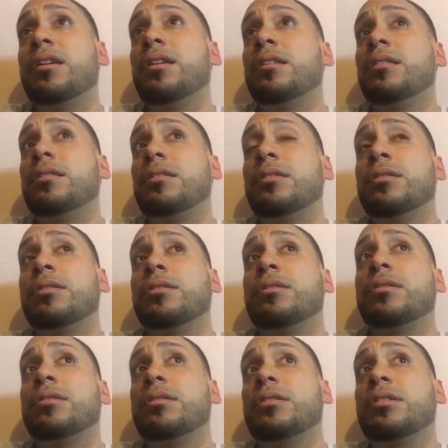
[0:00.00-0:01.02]
And you
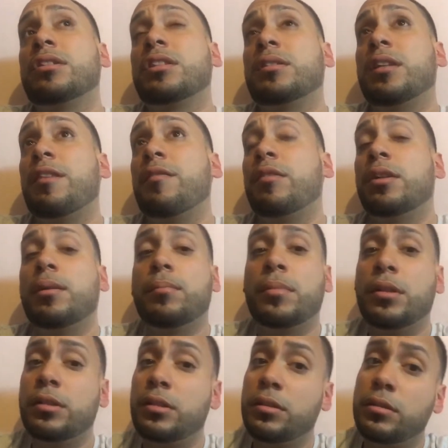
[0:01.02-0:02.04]
know, just saving up
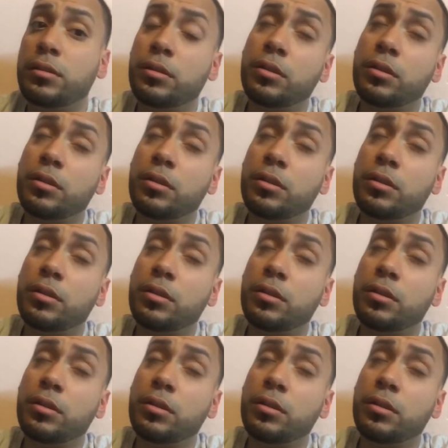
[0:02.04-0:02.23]
money.